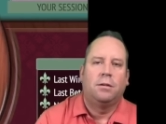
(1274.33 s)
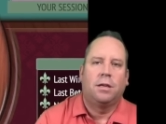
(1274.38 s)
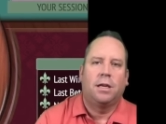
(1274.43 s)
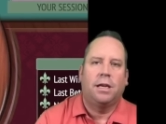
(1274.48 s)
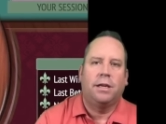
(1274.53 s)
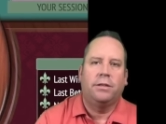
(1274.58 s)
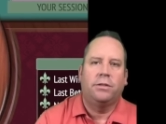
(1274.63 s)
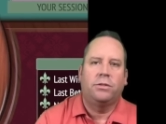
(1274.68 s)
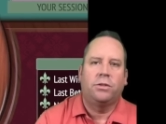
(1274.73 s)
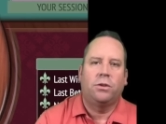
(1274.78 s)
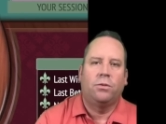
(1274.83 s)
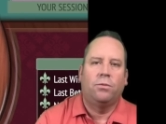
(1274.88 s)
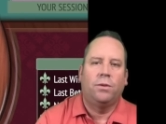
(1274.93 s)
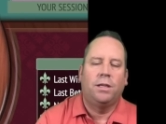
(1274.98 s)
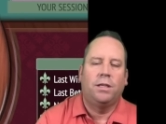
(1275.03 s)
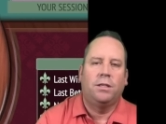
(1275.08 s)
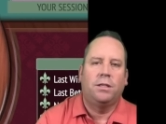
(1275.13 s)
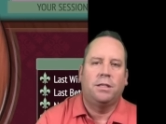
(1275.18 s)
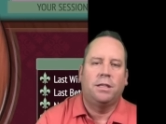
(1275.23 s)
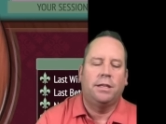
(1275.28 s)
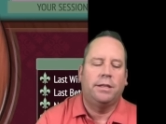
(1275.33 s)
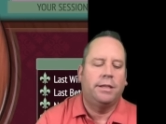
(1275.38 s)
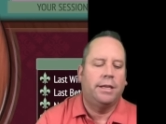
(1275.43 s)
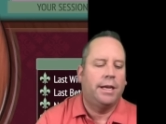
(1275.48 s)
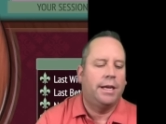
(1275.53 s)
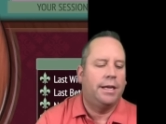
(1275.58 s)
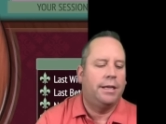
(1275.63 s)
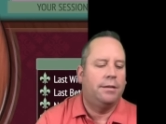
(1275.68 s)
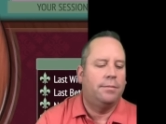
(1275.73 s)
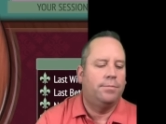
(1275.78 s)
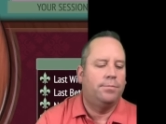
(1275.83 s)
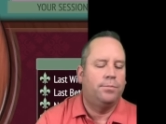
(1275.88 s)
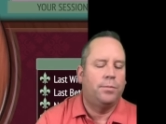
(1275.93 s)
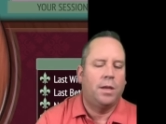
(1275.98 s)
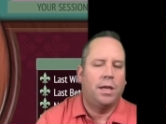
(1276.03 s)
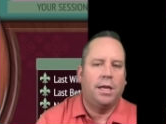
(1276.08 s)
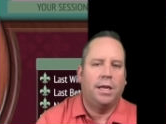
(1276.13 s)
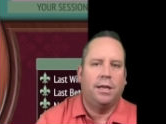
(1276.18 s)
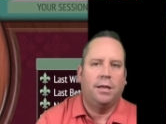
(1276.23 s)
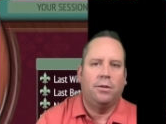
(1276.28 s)
Okay, so we just did that,
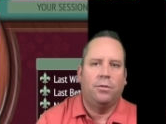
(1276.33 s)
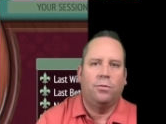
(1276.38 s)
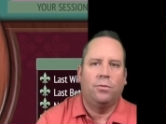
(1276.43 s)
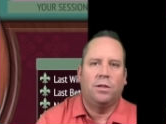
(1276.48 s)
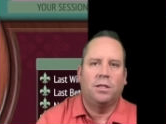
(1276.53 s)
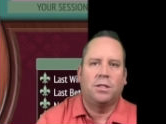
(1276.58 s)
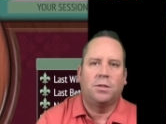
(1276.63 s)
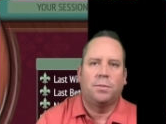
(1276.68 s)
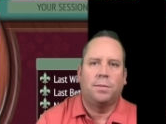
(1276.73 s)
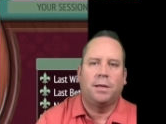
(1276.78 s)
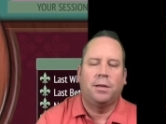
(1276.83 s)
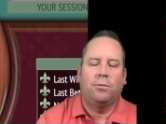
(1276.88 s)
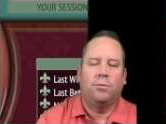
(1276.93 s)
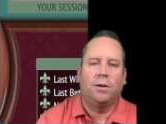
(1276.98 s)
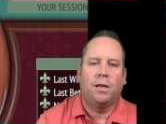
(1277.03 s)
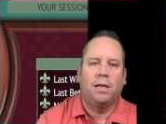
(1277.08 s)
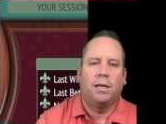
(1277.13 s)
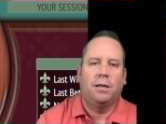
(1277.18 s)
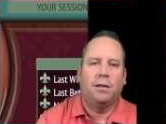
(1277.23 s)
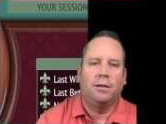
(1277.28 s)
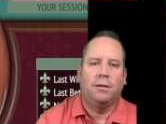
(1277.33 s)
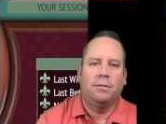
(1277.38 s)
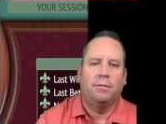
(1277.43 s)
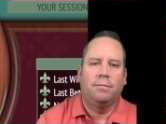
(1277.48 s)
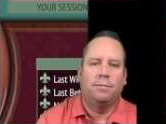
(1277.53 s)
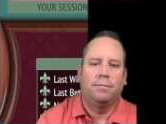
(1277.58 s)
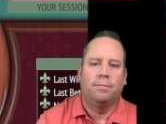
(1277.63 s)
and let's spin away here.